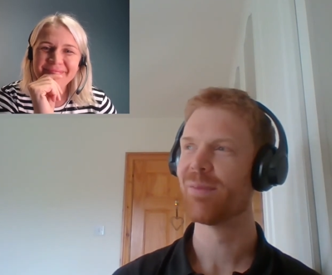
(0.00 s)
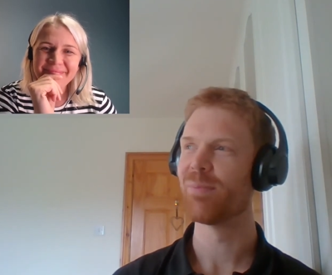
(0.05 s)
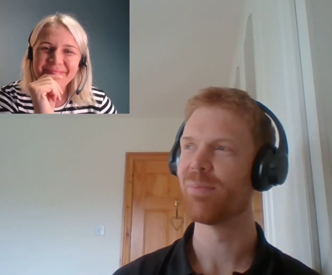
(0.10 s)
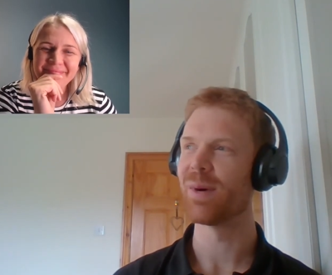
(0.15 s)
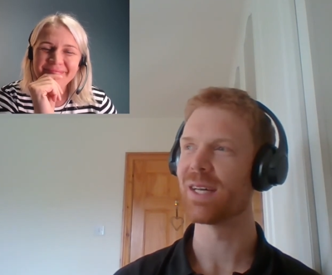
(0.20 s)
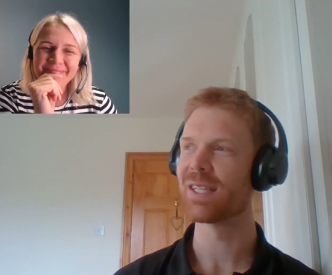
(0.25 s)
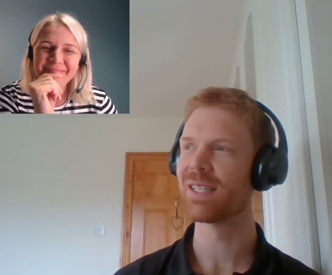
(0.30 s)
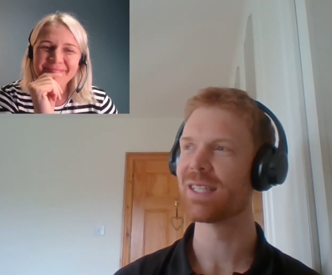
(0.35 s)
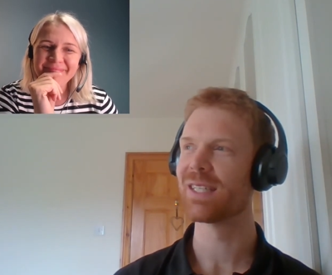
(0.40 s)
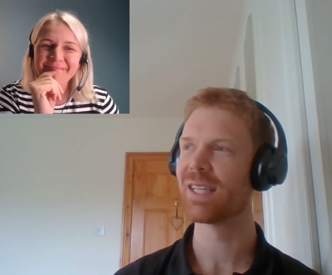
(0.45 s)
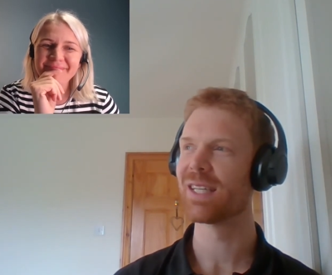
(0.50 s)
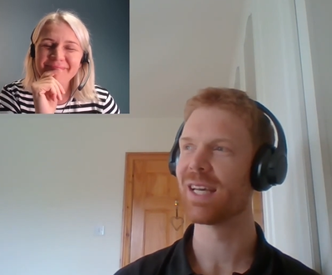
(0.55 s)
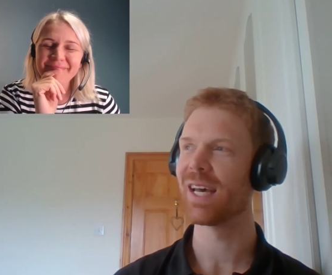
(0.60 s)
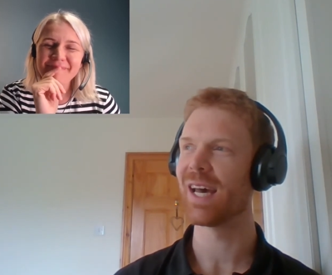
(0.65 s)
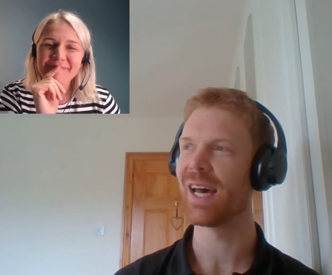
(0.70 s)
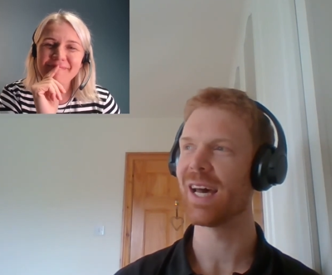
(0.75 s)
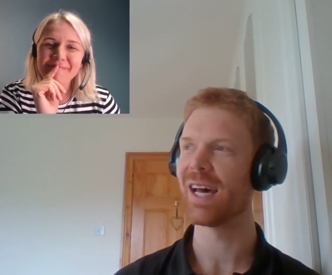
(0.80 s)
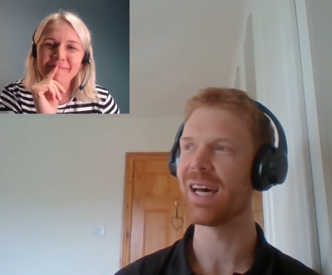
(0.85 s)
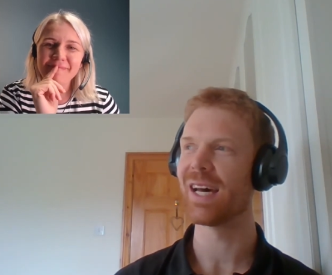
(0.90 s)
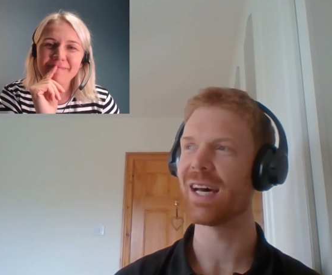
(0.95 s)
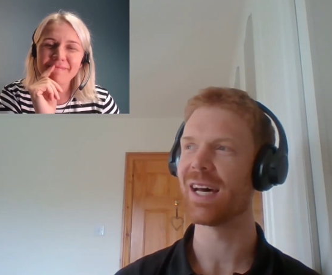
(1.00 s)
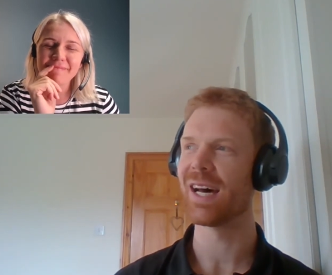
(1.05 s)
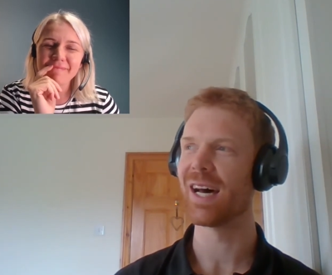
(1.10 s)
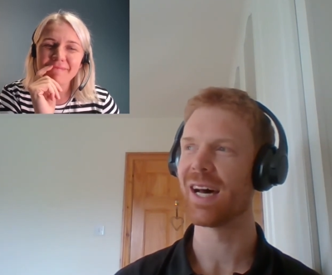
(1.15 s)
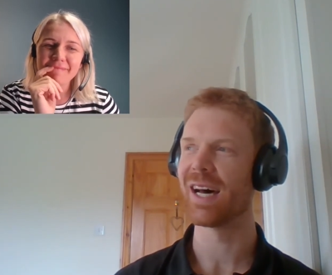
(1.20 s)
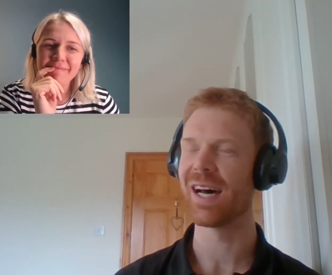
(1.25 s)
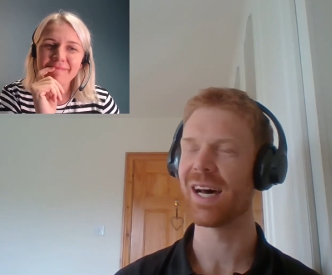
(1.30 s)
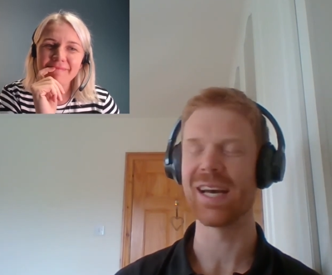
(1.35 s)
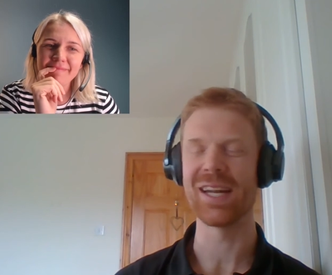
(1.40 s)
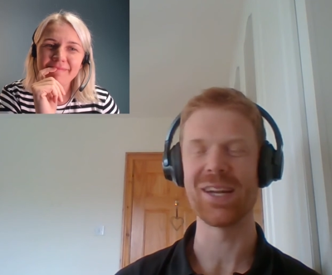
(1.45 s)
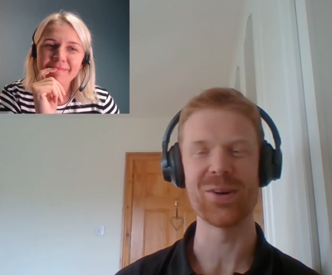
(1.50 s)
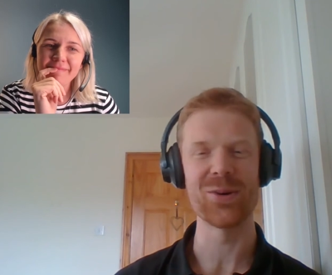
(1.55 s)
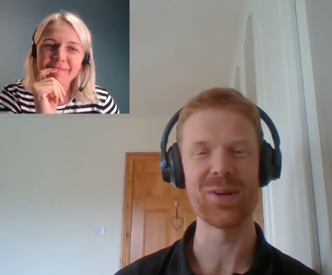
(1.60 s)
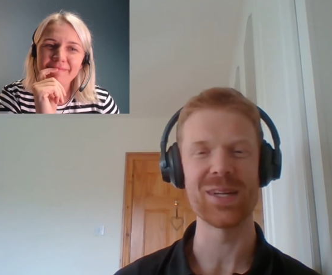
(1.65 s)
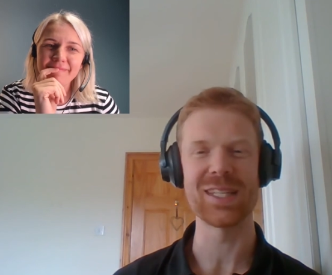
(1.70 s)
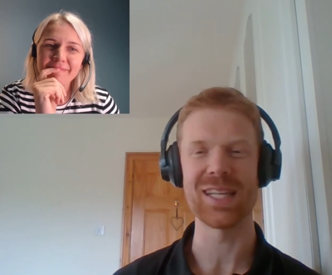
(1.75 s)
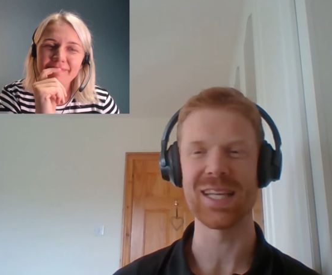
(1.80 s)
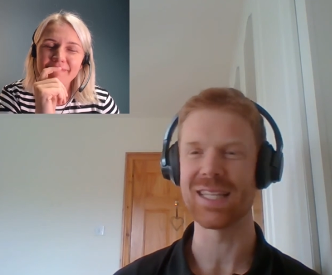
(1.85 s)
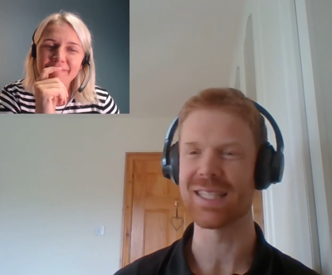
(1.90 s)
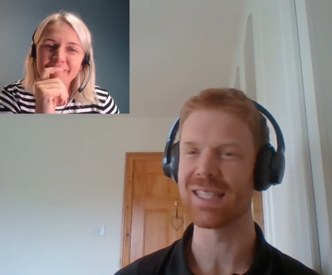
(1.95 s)
Speaker 1: but uh, I know
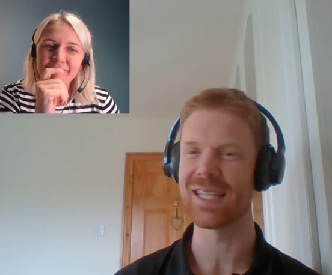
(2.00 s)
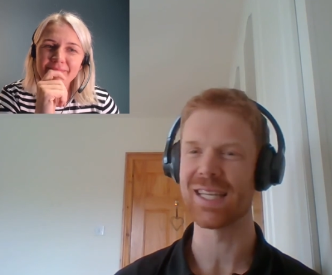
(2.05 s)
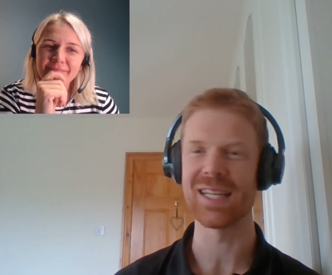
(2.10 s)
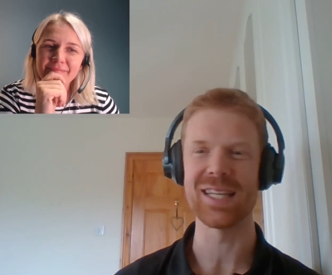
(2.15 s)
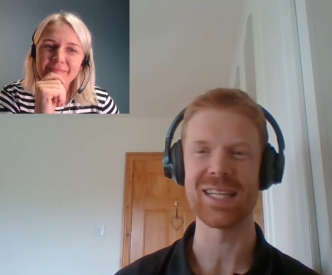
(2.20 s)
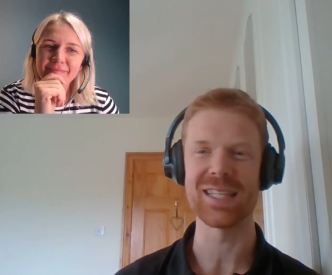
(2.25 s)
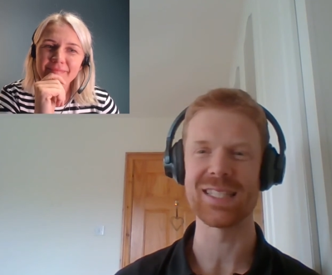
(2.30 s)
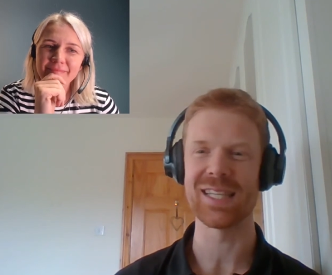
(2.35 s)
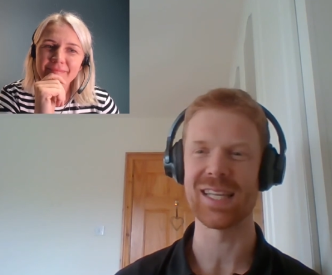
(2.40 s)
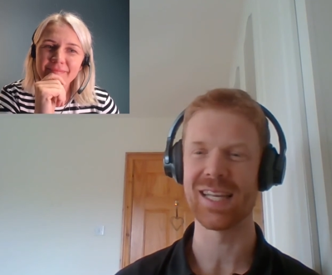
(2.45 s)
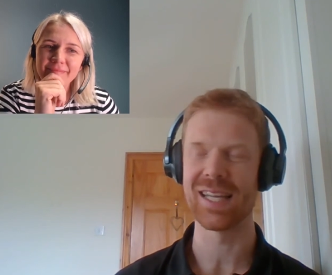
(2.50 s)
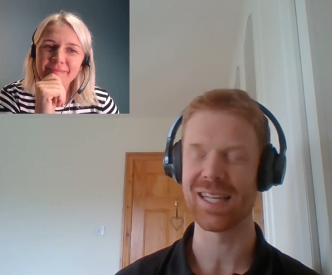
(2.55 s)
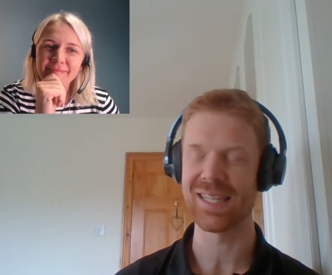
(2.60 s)
it's it's it's